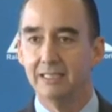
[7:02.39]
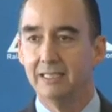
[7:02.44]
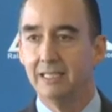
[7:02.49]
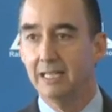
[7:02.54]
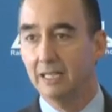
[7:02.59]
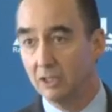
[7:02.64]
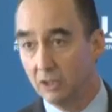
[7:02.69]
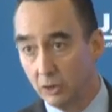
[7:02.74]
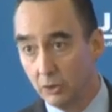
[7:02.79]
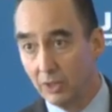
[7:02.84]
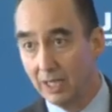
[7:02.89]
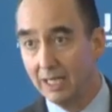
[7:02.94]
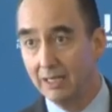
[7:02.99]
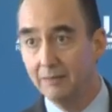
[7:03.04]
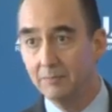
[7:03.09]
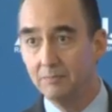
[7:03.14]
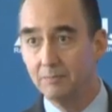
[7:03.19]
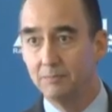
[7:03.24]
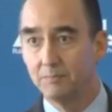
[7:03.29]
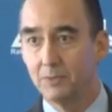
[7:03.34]

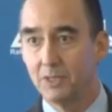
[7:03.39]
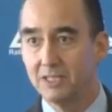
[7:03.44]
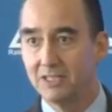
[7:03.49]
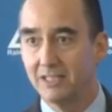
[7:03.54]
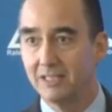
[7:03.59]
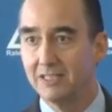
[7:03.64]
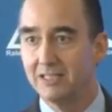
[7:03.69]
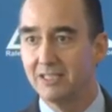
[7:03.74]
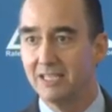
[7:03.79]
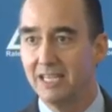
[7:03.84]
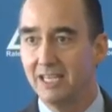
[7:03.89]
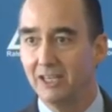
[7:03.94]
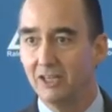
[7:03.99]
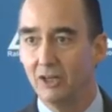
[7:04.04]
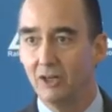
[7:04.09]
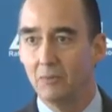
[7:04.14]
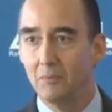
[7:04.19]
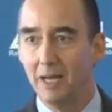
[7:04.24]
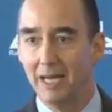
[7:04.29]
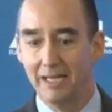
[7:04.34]
including President and
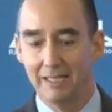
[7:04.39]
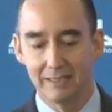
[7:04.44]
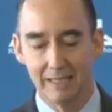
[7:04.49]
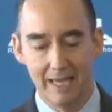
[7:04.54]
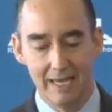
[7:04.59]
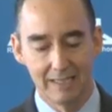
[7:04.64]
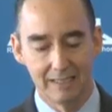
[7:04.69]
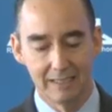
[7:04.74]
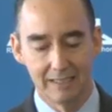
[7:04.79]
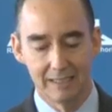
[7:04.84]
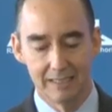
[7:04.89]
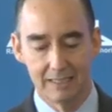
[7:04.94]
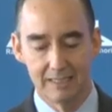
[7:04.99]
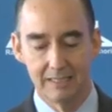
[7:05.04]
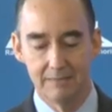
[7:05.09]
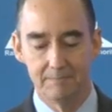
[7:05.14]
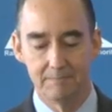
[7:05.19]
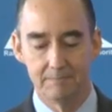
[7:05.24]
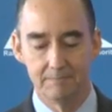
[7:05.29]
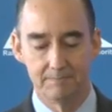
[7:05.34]
CEO Mike
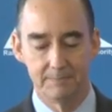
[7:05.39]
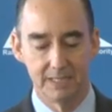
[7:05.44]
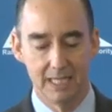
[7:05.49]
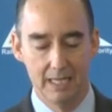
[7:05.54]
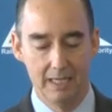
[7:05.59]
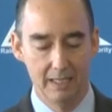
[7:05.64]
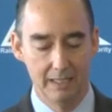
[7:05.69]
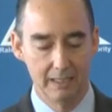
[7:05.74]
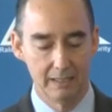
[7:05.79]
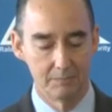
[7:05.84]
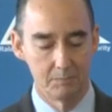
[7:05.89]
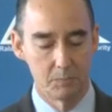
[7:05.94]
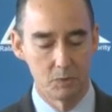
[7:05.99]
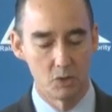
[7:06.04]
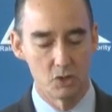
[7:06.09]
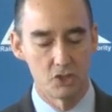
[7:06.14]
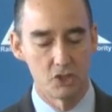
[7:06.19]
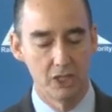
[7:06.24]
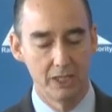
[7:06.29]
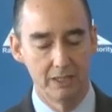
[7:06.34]
Langdeth,
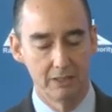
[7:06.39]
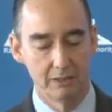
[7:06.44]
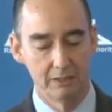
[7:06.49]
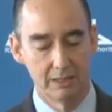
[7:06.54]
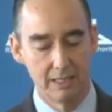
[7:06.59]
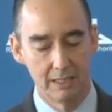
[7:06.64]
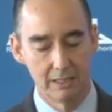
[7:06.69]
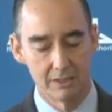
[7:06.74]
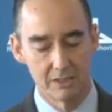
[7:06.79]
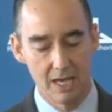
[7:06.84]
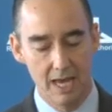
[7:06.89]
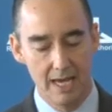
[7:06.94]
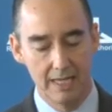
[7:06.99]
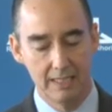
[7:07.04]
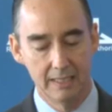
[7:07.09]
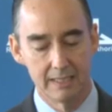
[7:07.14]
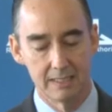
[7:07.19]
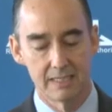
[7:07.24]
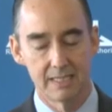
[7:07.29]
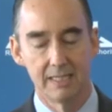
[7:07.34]
Board Chair Ellis
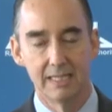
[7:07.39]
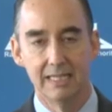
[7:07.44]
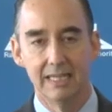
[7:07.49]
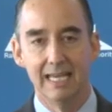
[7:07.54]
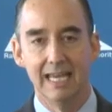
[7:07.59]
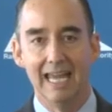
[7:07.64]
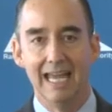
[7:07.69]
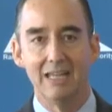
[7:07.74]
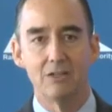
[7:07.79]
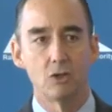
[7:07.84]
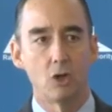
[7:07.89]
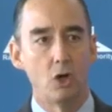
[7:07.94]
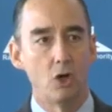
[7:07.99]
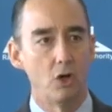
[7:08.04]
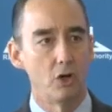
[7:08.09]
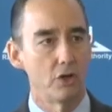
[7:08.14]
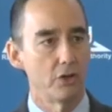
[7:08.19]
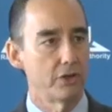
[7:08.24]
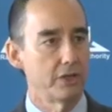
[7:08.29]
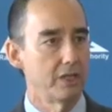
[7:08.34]
Hankins, and to
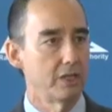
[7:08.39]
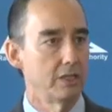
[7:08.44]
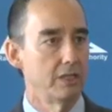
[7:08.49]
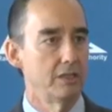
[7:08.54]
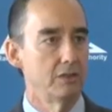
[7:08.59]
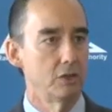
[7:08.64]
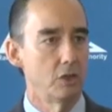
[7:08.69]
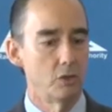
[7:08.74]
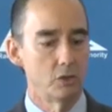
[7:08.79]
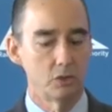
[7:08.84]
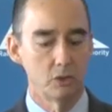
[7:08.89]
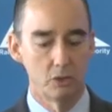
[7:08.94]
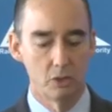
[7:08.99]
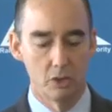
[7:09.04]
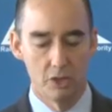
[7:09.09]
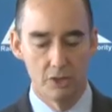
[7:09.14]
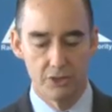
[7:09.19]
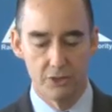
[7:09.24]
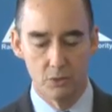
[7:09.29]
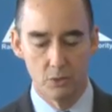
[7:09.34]
all the local
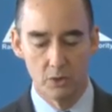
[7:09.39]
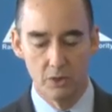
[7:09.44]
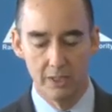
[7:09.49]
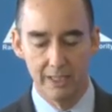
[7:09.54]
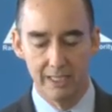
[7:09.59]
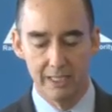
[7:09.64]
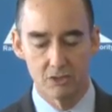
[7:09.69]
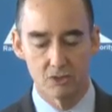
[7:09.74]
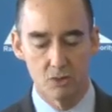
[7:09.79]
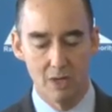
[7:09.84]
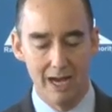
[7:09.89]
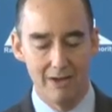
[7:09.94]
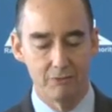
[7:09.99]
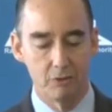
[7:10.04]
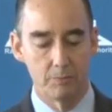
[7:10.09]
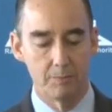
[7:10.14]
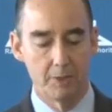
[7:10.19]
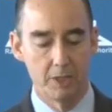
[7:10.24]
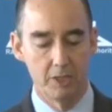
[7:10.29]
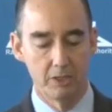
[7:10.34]
authorities,
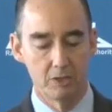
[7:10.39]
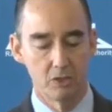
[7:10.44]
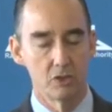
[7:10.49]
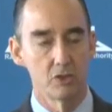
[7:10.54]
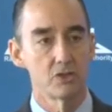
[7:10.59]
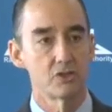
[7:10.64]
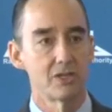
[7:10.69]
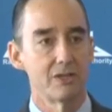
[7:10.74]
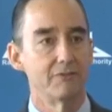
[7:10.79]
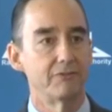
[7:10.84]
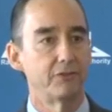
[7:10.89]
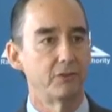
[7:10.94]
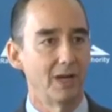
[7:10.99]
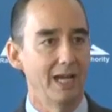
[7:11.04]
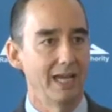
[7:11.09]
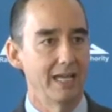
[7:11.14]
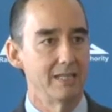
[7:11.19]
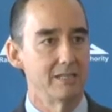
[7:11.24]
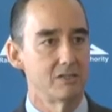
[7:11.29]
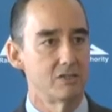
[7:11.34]
travel partners, and
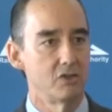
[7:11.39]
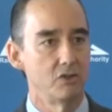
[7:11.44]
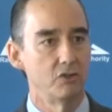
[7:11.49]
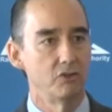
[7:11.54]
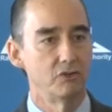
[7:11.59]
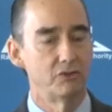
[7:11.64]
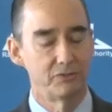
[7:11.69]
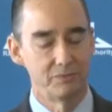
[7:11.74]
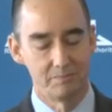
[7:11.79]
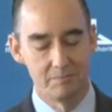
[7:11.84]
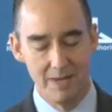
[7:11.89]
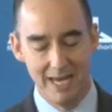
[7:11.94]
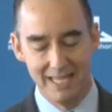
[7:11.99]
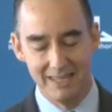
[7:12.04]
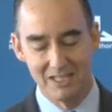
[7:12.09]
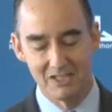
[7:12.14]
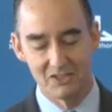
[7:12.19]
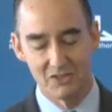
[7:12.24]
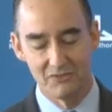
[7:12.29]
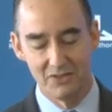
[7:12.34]
friends who've made
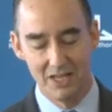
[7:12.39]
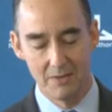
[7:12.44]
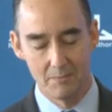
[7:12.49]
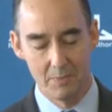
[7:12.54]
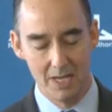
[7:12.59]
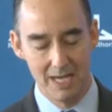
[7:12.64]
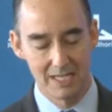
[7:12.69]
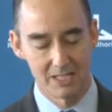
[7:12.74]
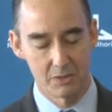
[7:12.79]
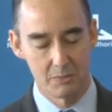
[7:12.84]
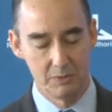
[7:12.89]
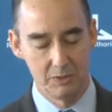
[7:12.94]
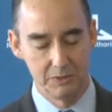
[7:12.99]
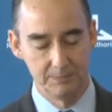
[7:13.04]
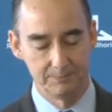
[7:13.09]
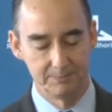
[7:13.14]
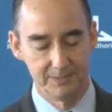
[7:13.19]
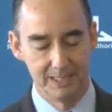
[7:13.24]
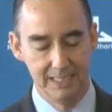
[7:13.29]
this event possible.